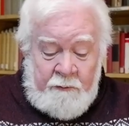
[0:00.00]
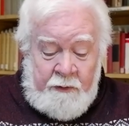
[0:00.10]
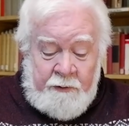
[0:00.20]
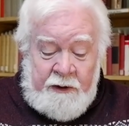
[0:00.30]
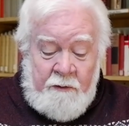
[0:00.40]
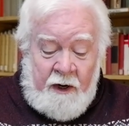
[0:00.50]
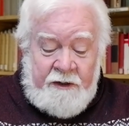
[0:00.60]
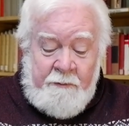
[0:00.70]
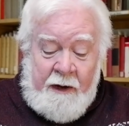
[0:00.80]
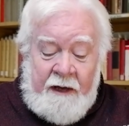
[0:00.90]
We renew our
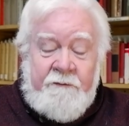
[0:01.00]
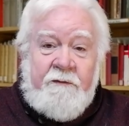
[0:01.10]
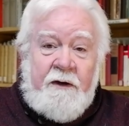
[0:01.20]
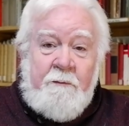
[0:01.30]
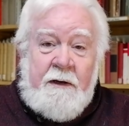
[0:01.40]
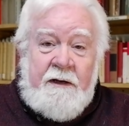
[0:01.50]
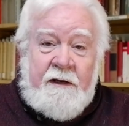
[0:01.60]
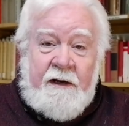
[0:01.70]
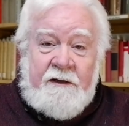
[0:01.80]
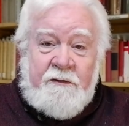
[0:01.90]
demand for an
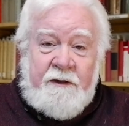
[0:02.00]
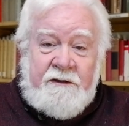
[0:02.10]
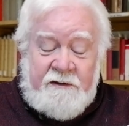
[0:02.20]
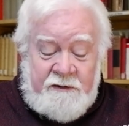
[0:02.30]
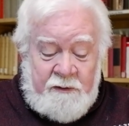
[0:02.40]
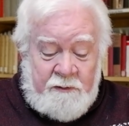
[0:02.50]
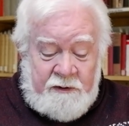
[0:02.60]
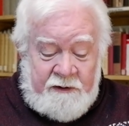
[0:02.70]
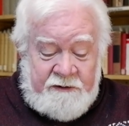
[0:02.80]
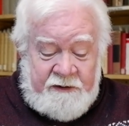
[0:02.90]
immediate increase in
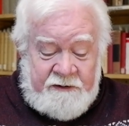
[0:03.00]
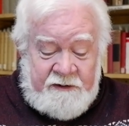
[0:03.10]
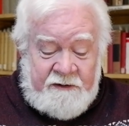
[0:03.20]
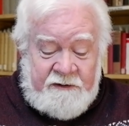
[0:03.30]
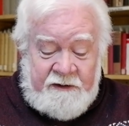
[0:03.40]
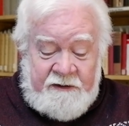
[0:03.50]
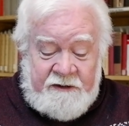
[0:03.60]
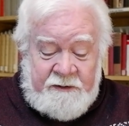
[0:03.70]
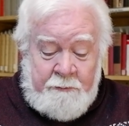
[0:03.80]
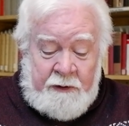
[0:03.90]
social assistance and
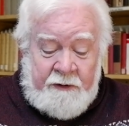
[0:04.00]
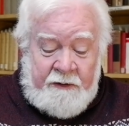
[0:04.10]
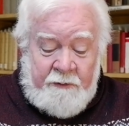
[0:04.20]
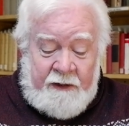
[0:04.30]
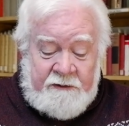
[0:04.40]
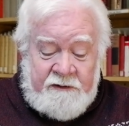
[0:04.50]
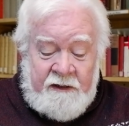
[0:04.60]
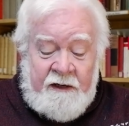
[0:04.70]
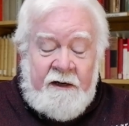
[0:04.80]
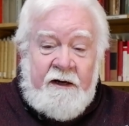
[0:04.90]
disability rates
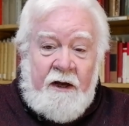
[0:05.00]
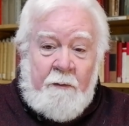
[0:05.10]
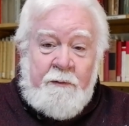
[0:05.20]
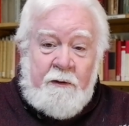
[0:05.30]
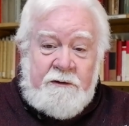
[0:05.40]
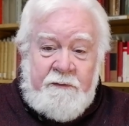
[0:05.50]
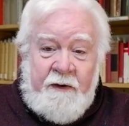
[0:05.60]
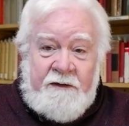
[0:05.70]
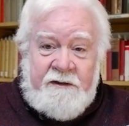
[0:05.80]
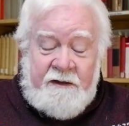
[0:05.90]
to help those
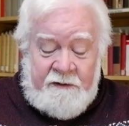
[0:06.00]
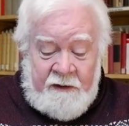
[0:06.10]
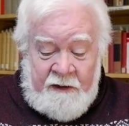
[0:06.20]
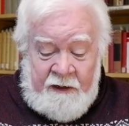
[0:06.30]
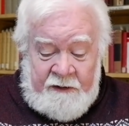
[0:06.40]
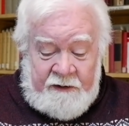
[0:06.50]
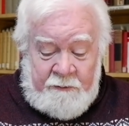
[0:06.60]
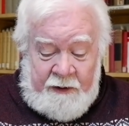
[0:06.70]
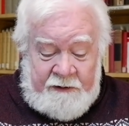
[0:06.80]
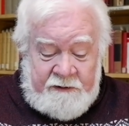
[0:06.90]
facing the
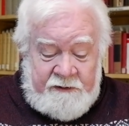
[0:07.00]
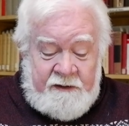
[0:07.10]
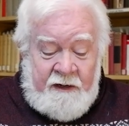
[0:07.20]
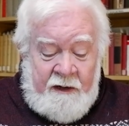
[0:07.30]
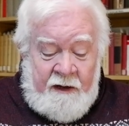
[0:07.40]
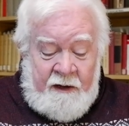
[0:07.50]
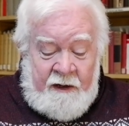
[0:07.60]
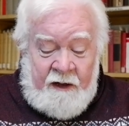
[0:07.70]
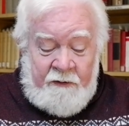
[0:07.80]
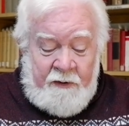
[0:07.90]
greatest
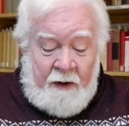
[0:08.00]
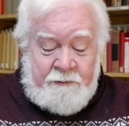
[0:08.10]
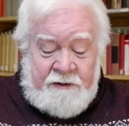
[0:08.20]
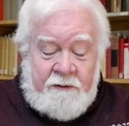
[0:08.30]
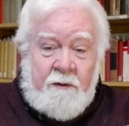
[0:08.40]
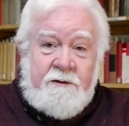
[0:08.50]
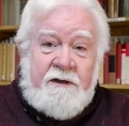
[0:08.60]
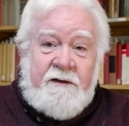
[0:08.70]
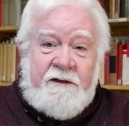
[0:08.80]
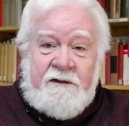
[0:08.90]
health
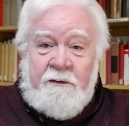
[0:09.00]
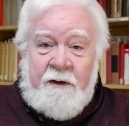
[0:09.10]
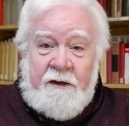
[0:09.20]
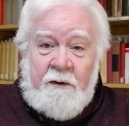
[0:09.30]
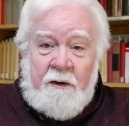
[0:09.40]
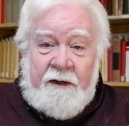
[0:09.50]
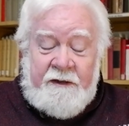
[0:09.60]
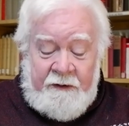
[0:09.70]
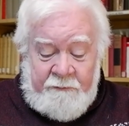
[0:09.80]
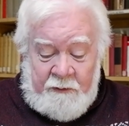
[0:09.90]
obstacles at this critical
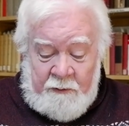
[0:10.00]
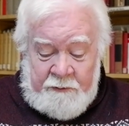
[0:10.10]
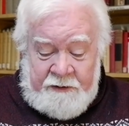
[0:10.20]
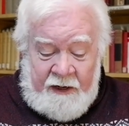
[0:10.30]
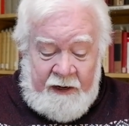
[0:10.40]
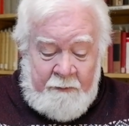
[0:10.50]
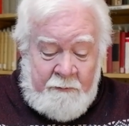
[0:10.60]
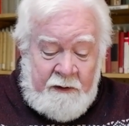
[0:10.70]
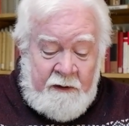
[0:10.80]
and difficult time.